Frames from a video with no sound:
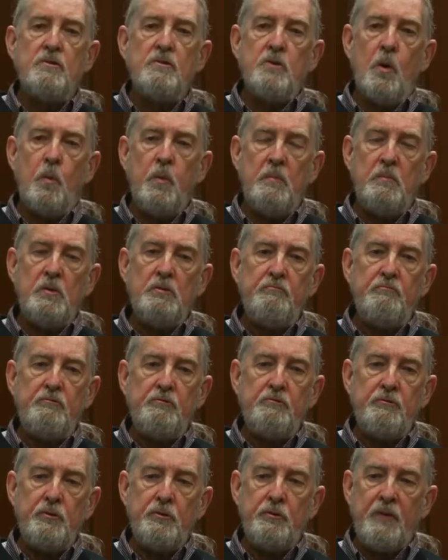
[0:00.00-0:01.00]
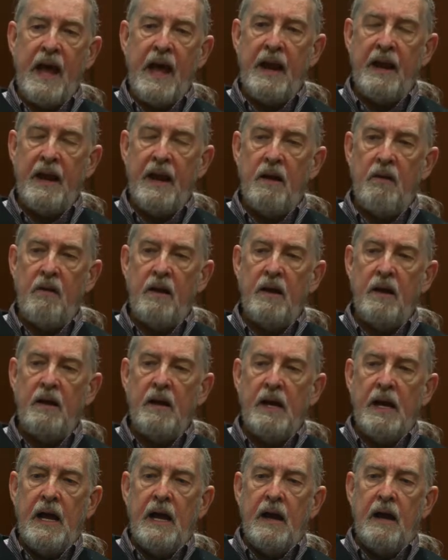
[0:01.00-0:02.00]
So we moved through that era
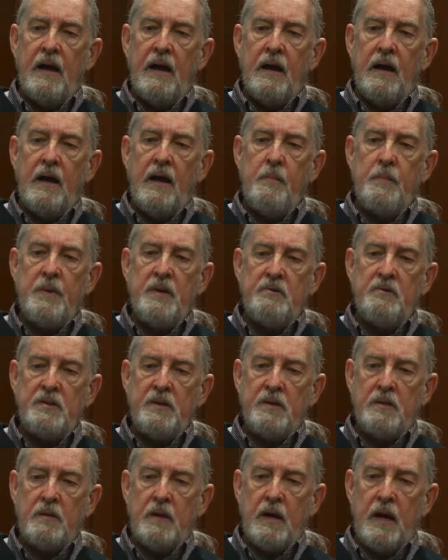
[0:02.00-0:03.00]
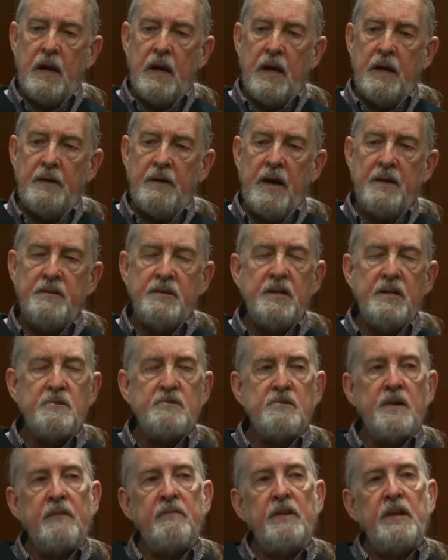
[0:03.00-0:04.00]
up until
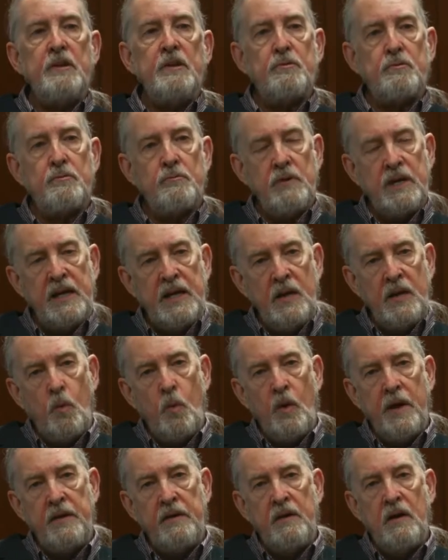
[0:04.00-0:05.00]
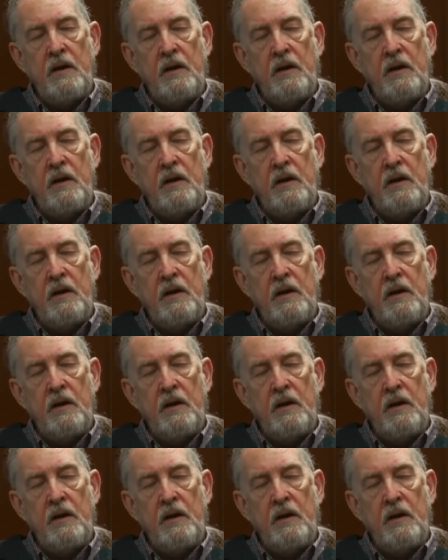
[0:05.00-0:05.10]
1973, when